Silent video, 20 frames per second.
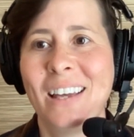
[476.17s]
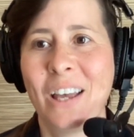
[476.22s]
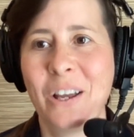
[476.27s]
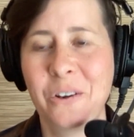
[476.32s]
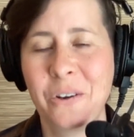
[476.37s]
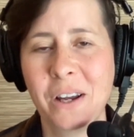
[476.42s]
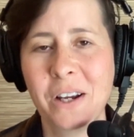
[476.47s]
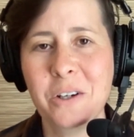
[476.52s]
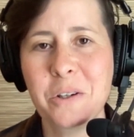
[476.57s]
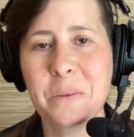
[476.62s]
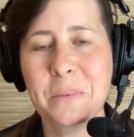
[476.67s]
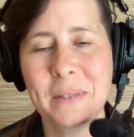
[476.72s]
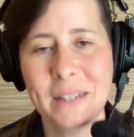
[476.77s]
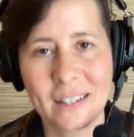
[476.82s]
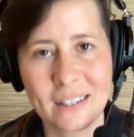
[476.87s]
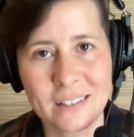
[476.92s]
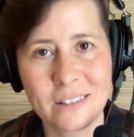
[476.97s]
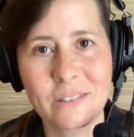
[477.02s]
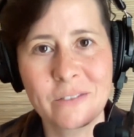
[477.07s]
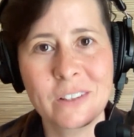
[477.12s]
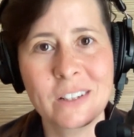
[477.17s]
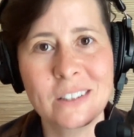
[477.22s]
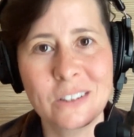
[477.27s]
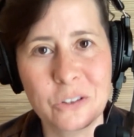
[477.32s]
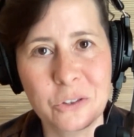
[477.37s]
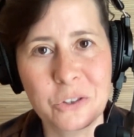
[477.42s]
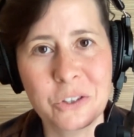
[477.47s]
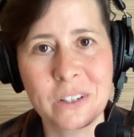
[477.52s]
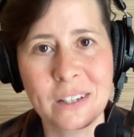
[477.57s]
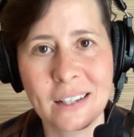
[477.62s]
A greater perspective
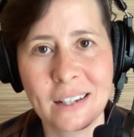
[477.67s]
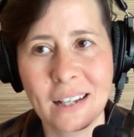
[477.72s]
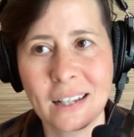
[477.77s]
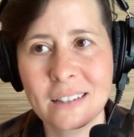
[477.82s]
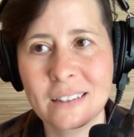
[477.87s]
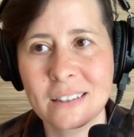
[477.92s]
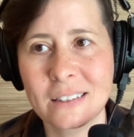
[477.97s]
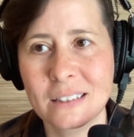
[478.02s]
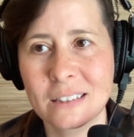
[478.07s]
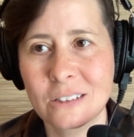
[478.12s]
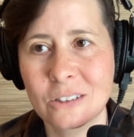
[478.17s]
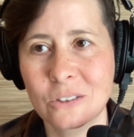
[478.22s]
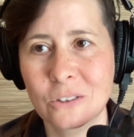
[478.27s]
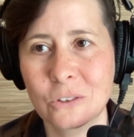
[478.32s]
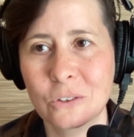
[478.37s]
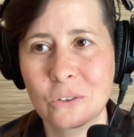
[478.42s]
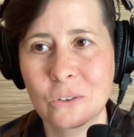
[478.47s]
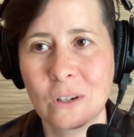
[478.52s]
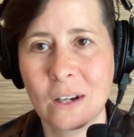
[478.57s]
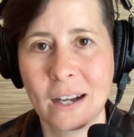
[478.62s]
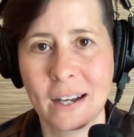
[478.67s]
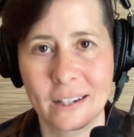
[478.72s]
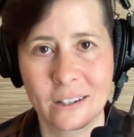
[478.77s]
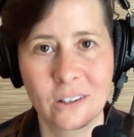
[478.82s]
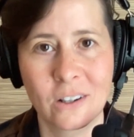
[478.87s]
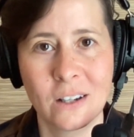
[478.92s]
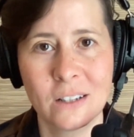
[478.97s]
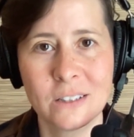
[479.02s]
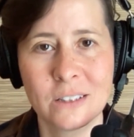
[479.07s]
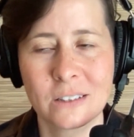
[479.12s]
is usually connected to
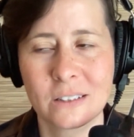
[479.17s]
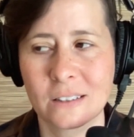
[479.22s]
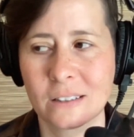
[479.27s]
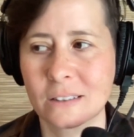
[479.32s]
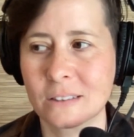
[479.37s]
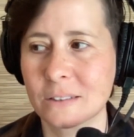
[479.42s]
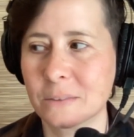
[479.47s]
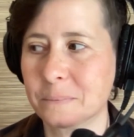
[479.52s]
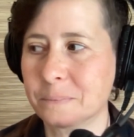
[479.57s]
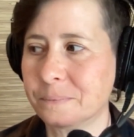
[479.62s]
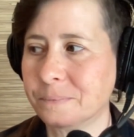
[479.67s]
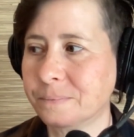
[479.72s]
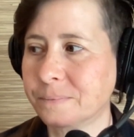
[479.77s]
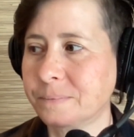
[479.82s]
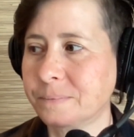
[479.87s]
higher consciousness.